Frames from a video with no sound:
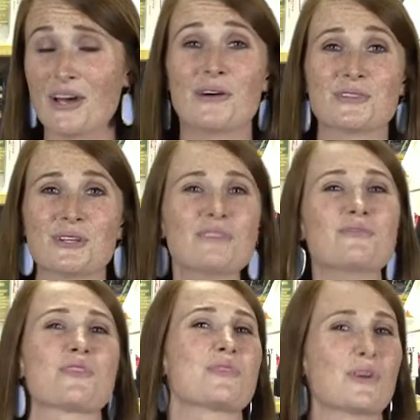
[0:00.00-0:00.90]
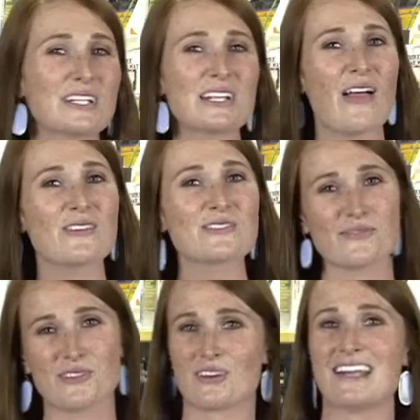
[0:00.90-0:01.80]
code good for $30
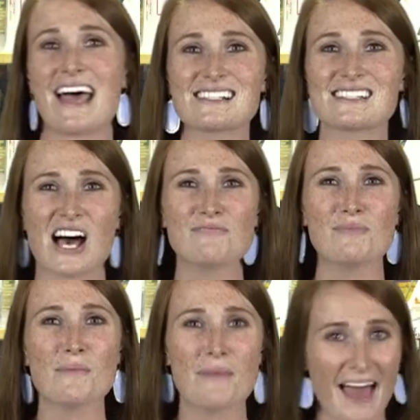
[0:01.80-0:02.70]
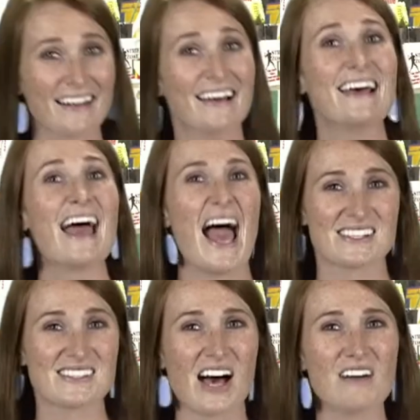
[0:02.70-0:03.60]
off your next softball bet
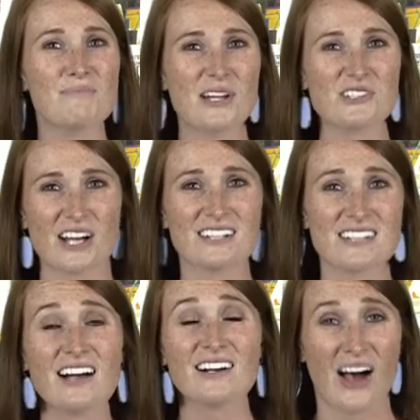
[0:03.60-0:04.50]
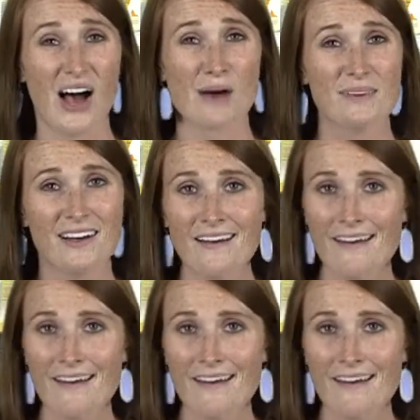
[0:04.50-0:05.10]
at softballjunk.com.